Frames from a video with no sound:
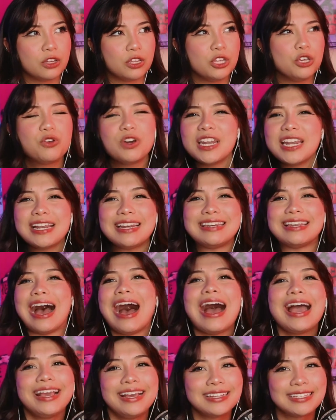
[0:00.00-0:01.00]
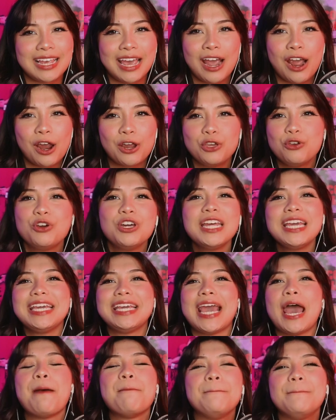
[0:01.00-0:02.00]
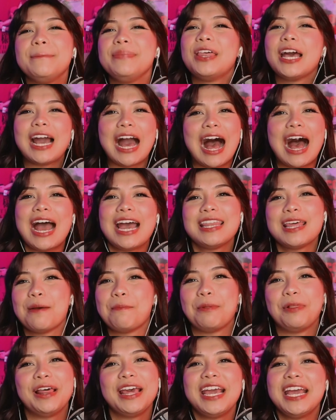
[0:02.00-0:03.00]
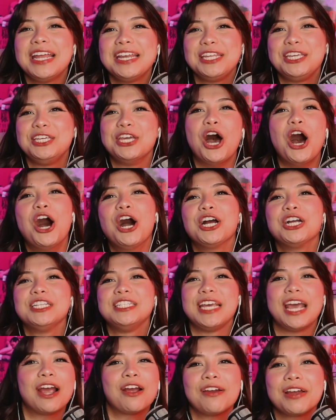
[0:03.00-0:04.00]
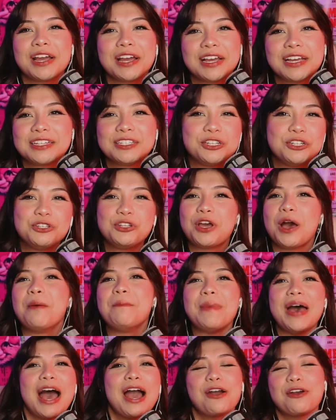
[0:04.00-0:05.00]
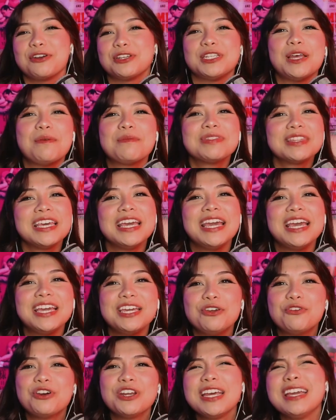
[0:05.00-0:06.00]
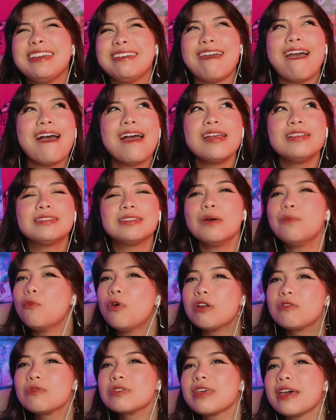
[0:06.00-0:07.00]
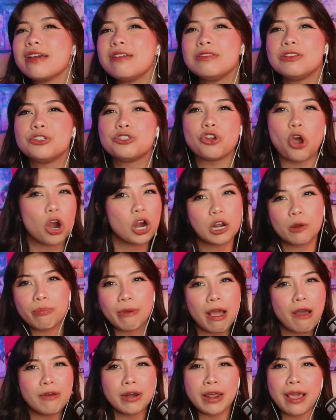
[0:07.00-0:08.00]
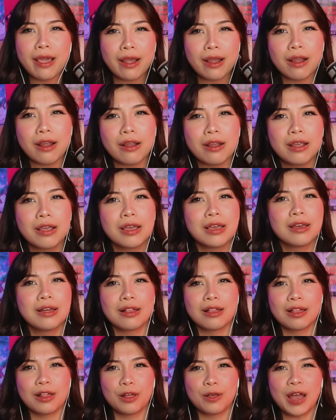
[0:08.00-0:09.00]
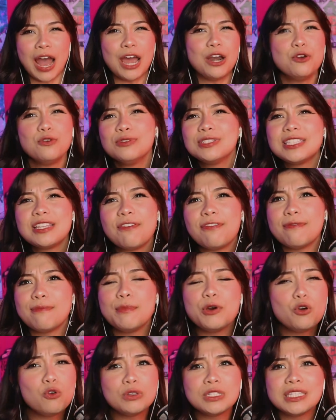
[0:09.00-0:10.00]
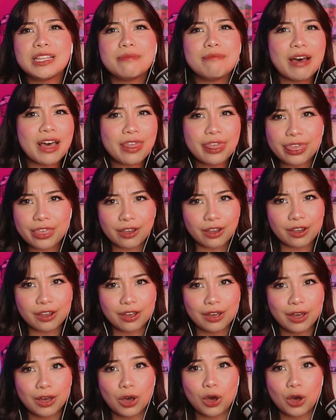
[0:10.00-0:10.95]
You couldn't dye his hair. You couldn't get the guy that played young Derek to come back or something. You couldn't get someone with like dark brown hair. And who's the mother?